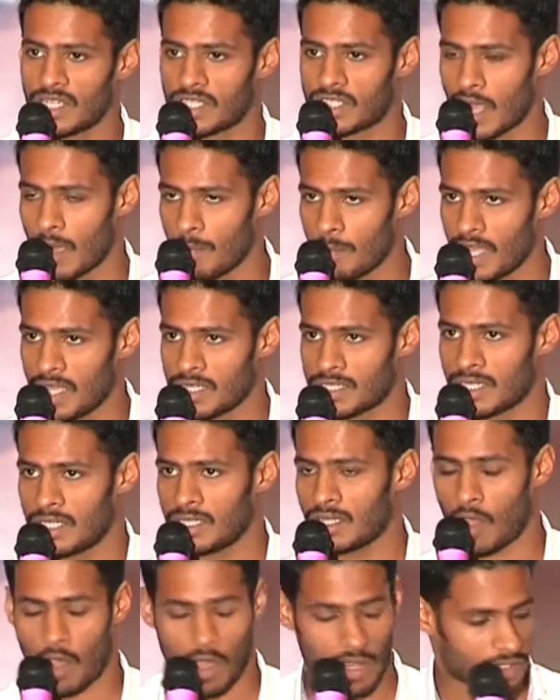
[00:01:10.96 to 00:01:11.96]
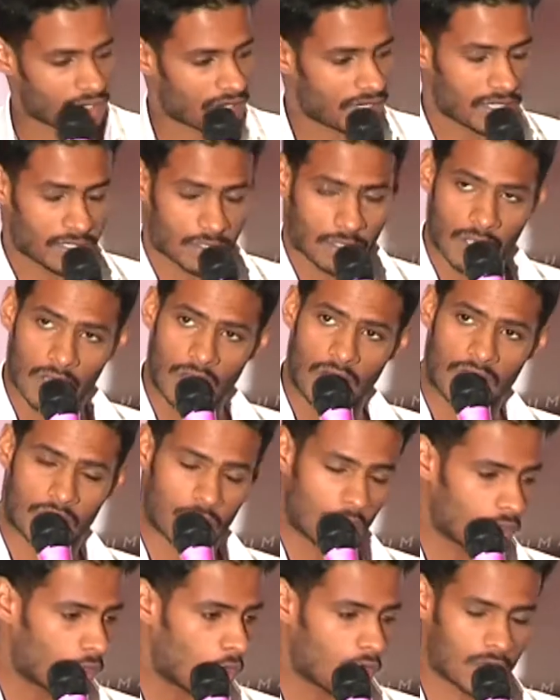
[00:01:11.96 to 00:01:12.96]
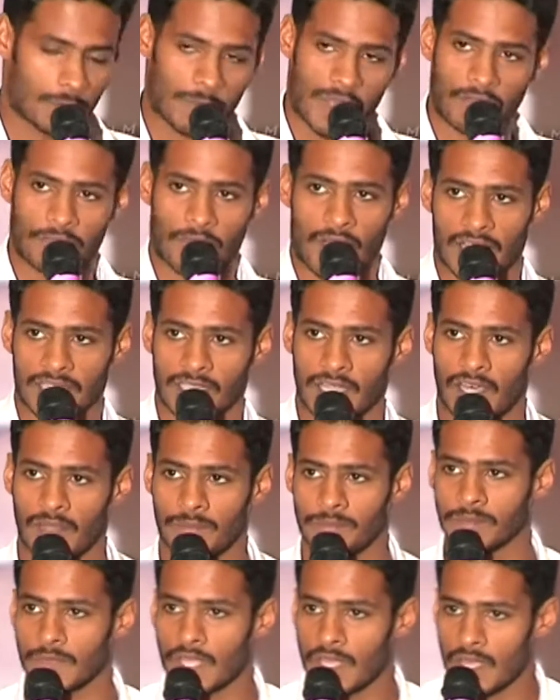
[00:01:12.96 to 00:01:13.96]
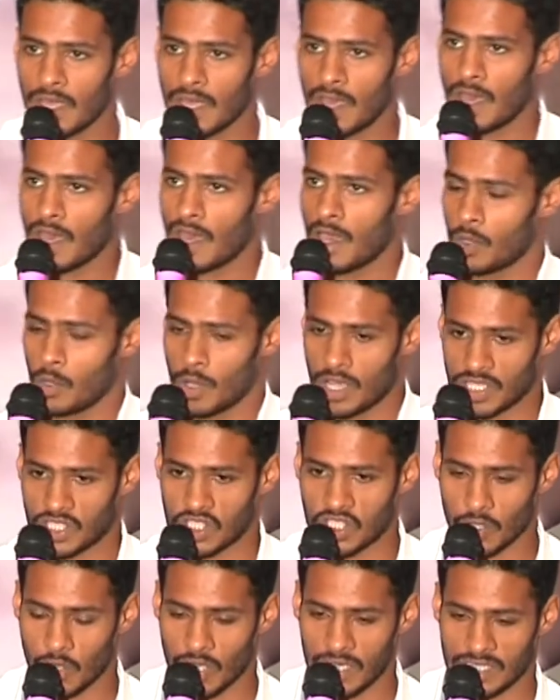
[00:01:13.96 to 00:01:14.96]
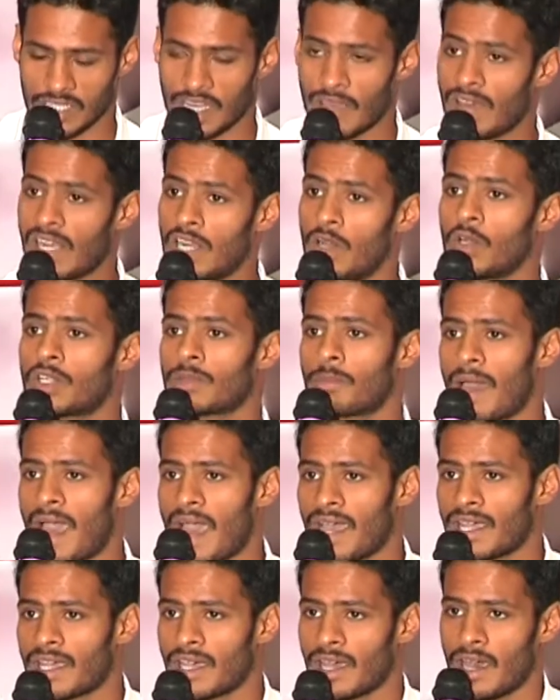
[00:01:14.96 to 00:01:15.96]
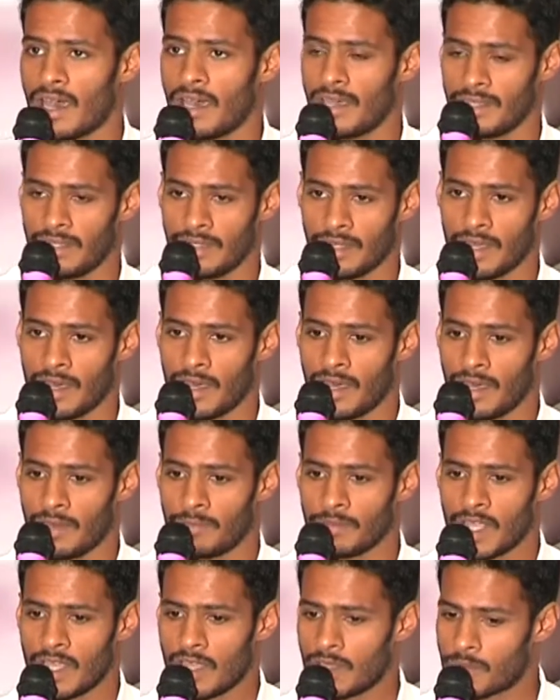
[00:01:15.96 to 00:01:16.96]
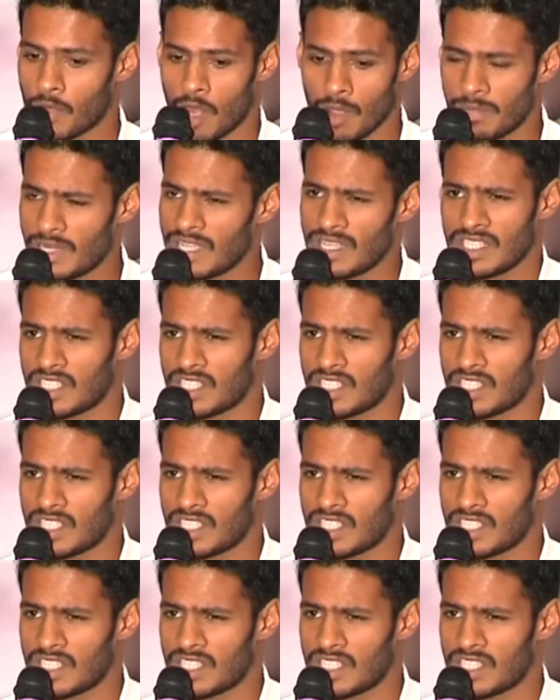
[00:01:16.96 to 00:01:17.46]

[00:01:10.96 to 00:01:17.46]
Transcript: is amazing. All credit should go to my father, who has never looked back in probably